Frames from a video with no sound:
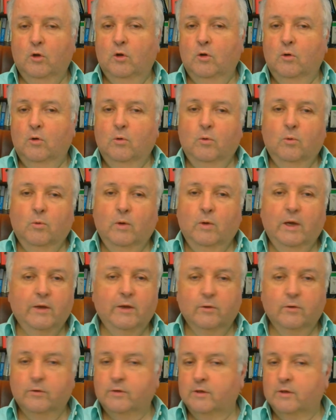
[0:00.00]
who had
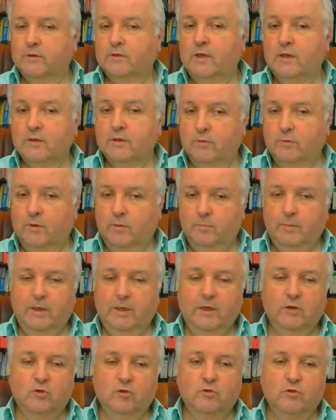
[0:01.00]
no success with the
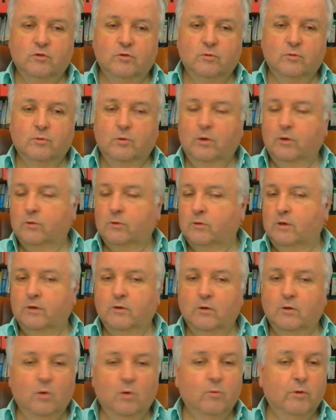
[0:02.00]
patients, or who didn't
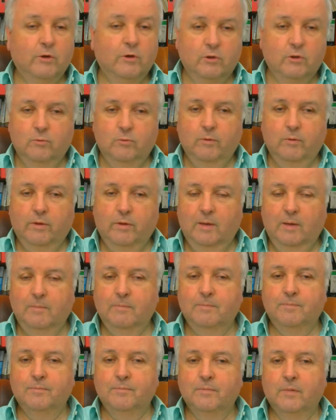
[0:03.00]
know what to do with
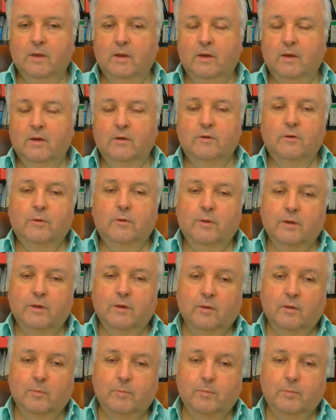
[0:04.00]
them. So
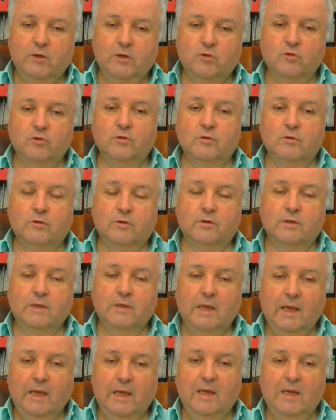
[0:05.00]
the patients
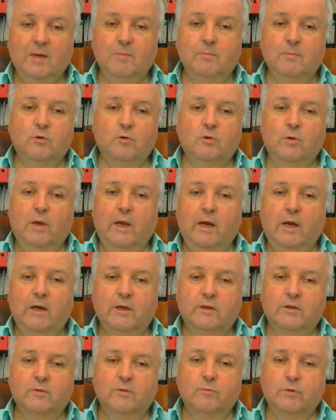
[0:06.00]
came to
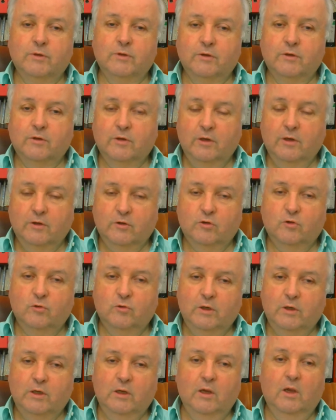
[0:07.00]
Erickson with this
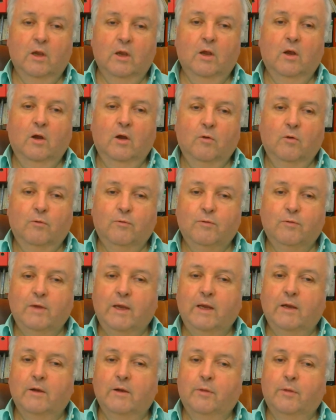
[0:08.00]
history of
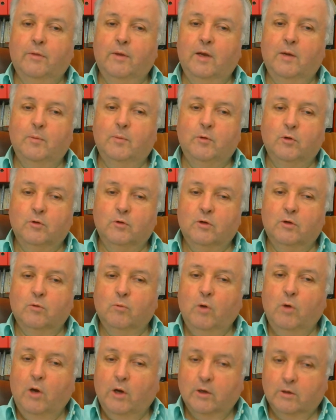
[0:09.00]
failed therapeutic
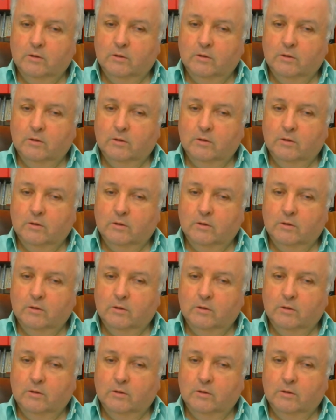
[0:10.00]
work.